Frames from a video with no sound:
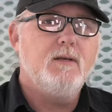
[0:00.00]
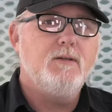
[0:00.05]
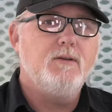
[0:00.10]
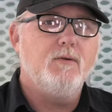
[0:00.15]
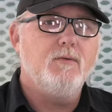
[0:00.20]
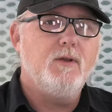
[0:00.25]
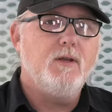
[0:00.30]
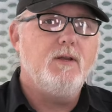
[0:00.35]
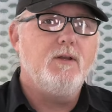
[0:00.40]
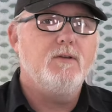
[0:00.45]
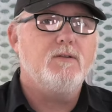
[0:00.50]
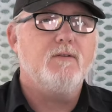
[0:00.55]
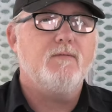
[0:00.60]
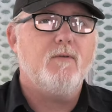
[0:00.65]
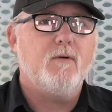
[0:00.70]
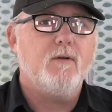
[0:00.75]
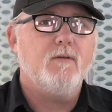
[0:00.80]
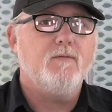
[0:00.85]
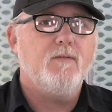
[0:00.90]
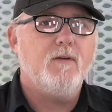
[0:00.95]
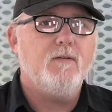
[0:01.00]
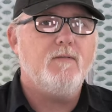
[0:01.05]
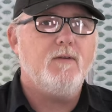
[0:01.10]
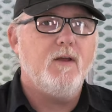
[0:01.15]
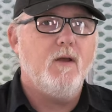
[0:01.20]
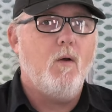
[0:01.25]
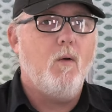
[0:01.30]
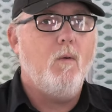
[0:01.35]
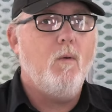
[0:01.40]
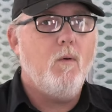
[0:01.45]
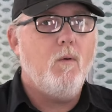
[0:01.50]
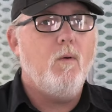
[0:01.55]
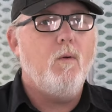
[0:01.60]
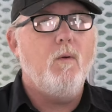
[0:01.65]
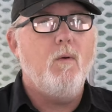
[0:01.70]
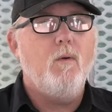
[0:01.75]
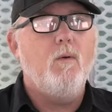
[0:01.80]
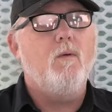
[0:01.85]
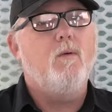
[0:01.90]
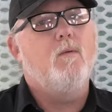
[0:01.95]
don't need to use a 4050.
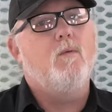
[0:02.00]
Woohoo!